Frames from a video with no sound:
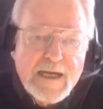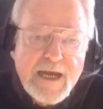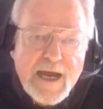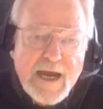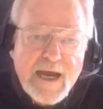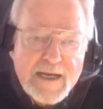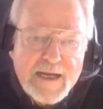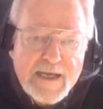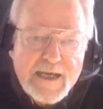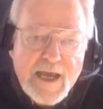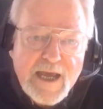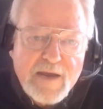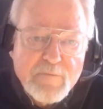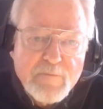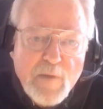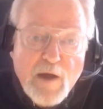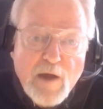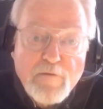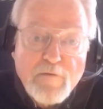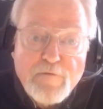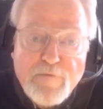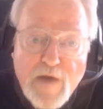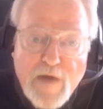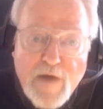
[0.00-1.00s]
and he gave
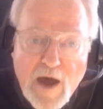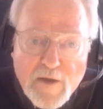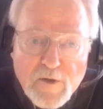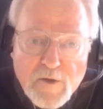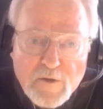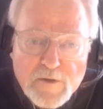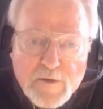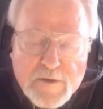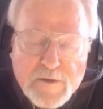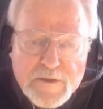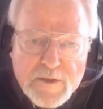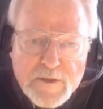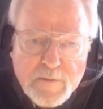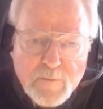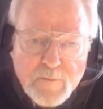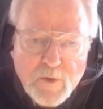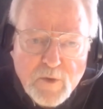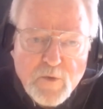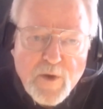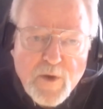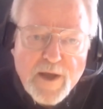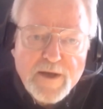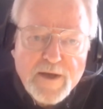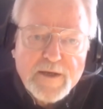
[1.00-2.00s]
my father some
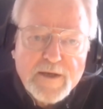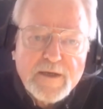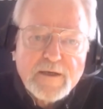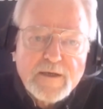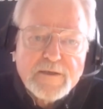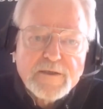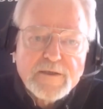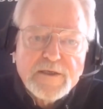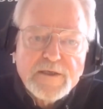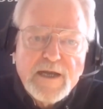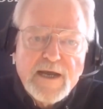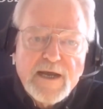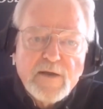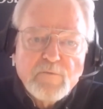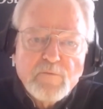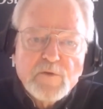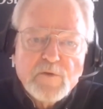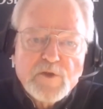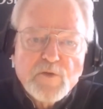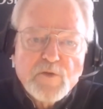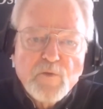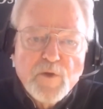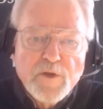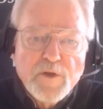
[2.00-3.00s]
credit because Dad
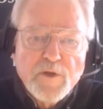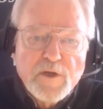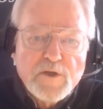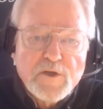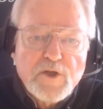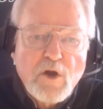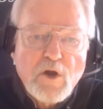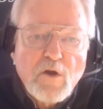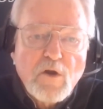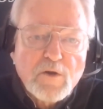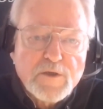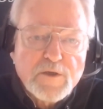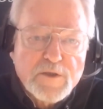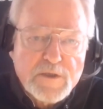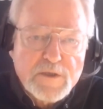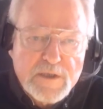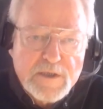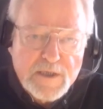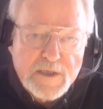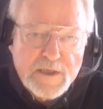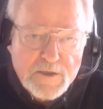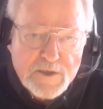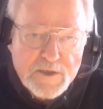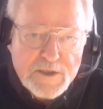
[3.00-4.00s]
was the one that talked us
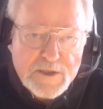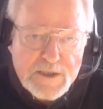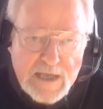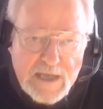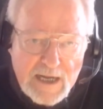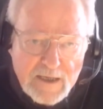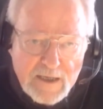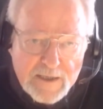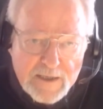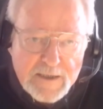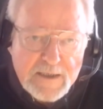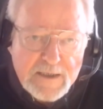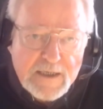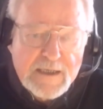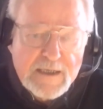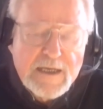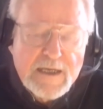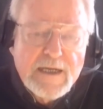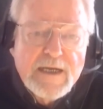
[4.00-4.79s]
into selling,